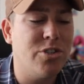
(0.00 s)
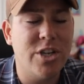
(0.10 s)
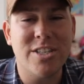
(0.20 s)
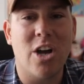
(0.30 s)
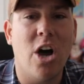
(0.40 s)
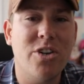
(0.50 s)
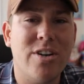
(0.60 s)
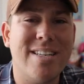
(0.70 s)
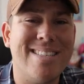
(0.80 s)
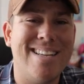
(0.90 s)
does
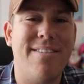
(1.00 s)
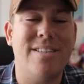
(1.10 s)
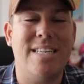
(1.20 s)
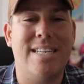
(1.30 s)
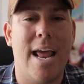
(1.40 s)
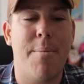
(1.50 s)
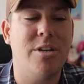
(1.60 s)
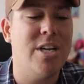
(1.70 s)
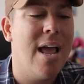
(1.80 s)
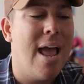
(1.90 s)
170
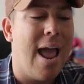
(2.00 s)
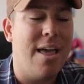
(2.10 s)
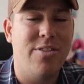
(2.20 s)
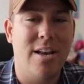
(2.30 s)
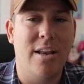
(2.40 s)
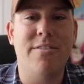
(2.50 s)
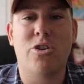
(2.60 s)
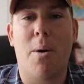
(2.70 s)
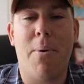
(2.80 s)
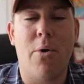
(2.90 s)
damage and then leaves
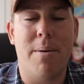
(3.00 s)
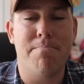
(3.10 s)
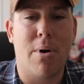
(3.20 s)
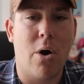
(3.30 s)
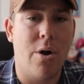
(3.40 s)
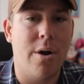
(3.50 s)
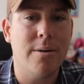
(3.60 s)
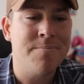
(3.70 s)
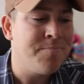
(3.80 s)
your opponent burned.